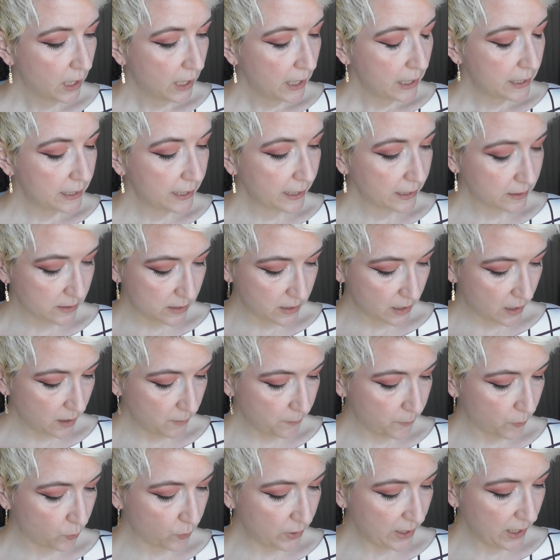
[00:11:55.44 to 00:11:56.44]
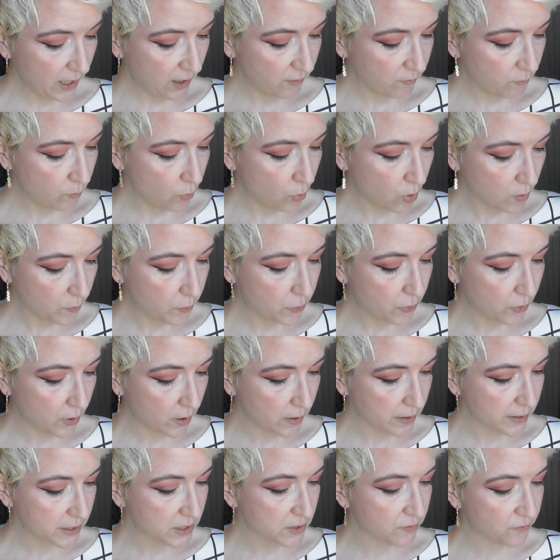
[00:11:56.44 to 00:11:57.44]
Next up, we have more
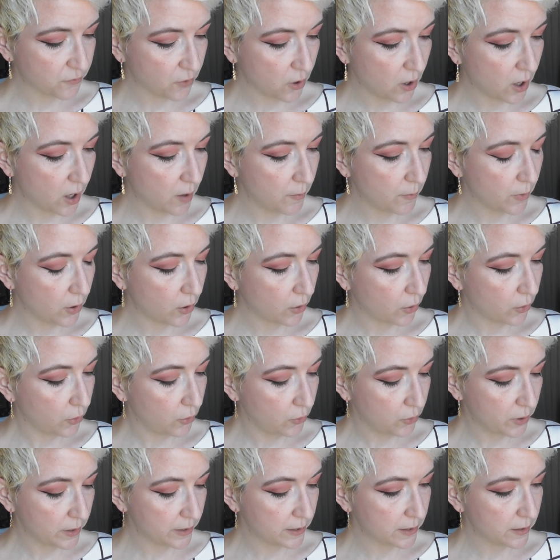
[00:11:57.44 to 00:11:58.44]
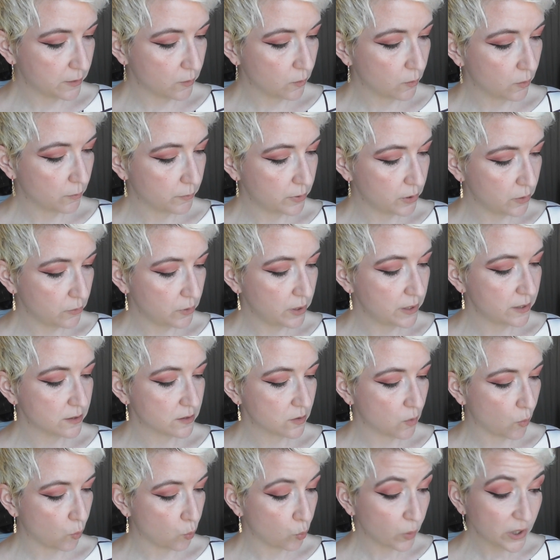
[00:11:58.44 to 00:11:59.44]
products from Huda Beauty's
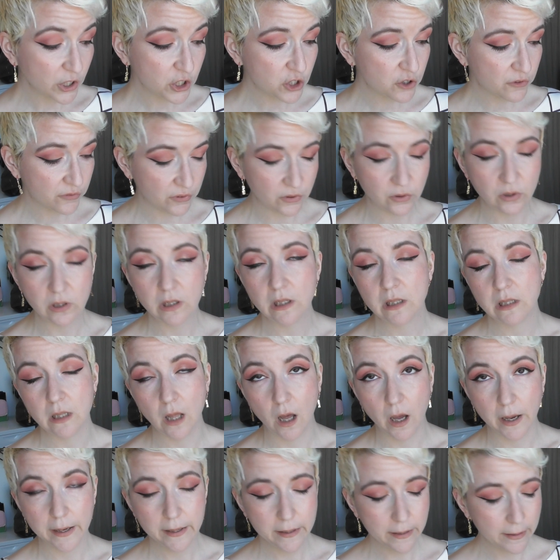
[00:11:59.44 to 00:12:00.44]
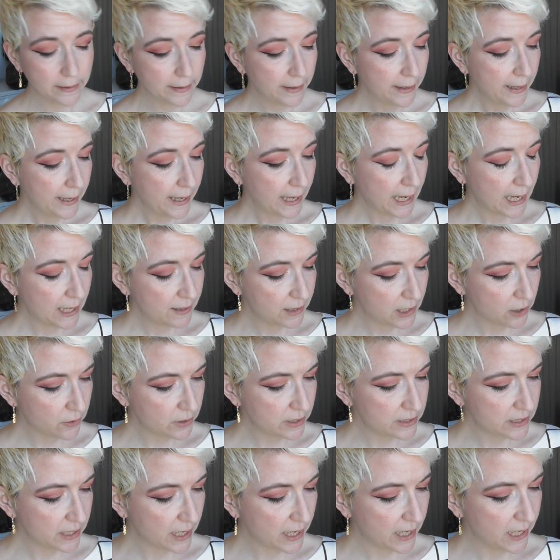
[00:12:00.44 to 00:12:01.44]
Wishful line, and there
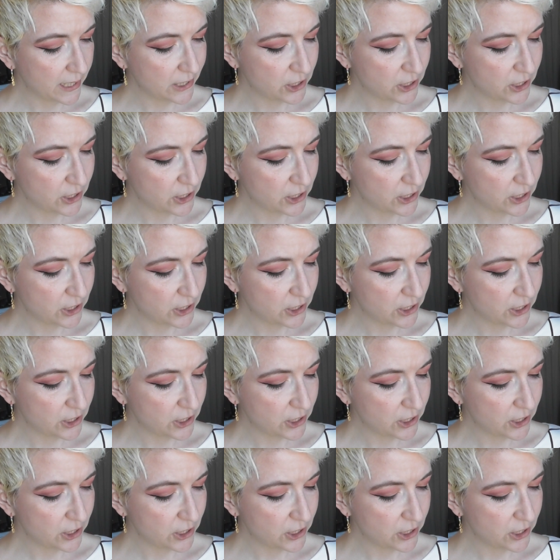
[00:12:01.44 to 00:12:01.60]
is a